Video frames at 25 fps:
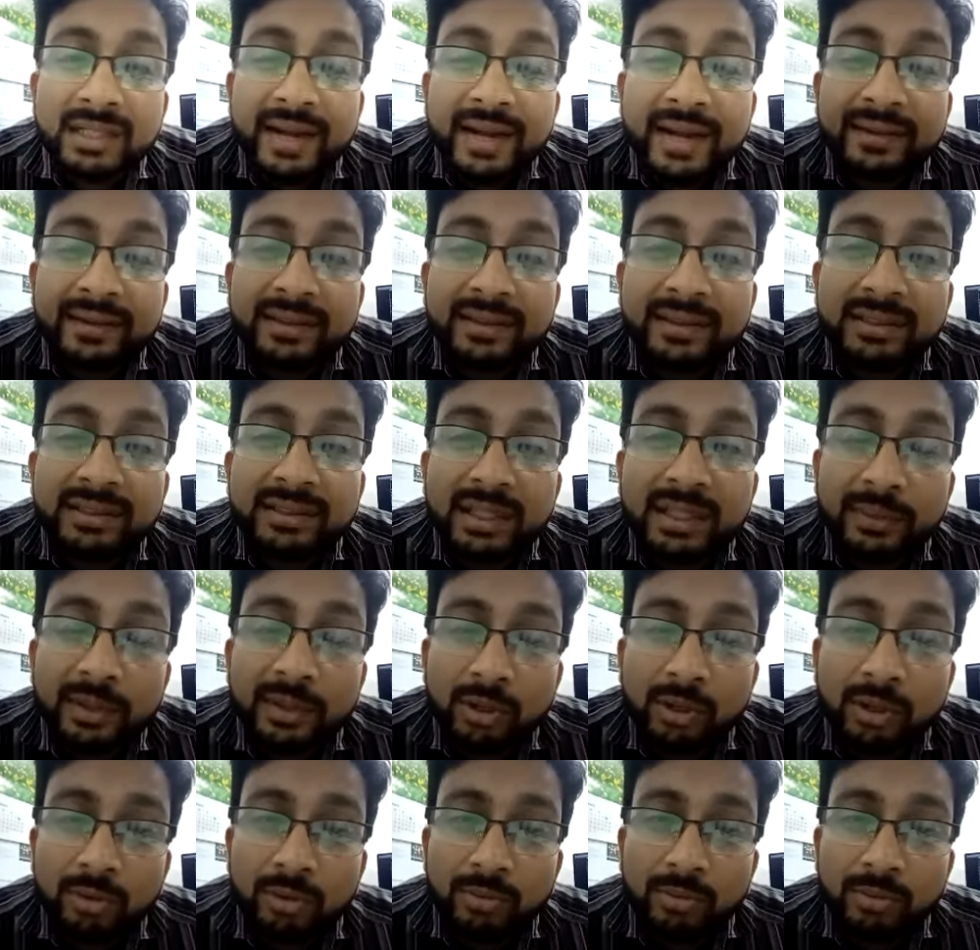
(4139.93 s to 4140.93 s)
rectus
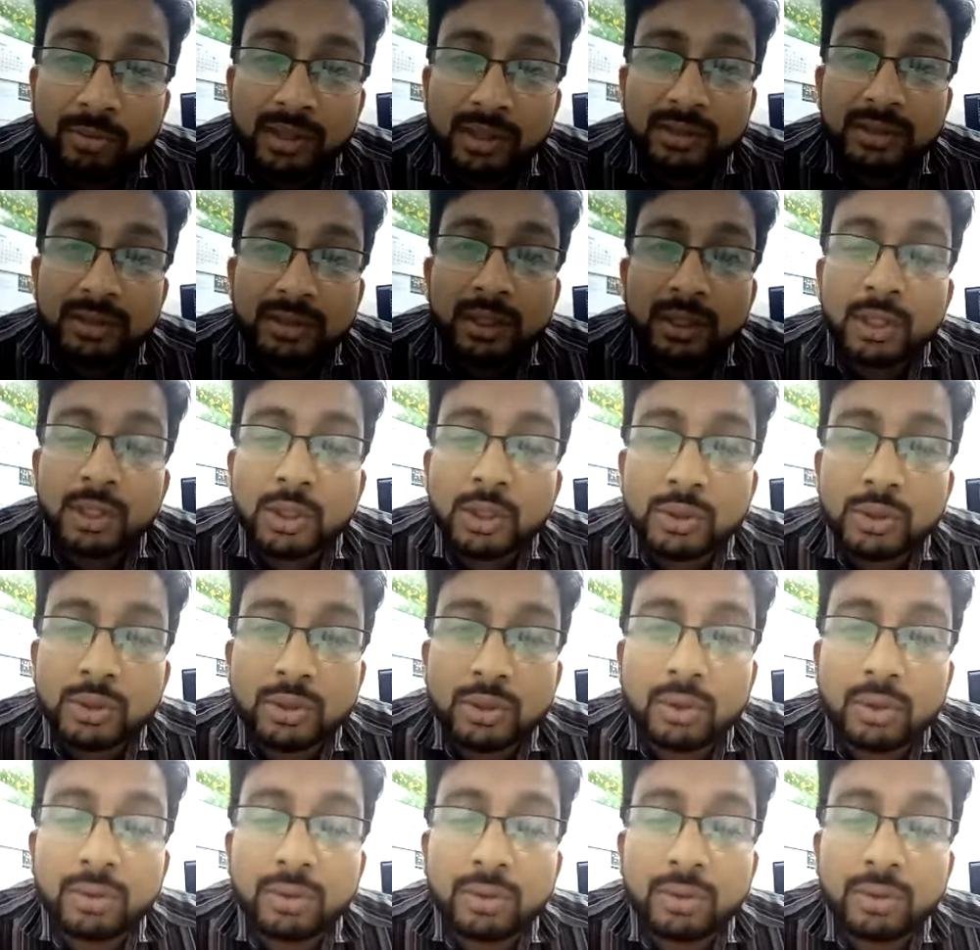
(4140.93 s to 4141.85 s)
hematomas. So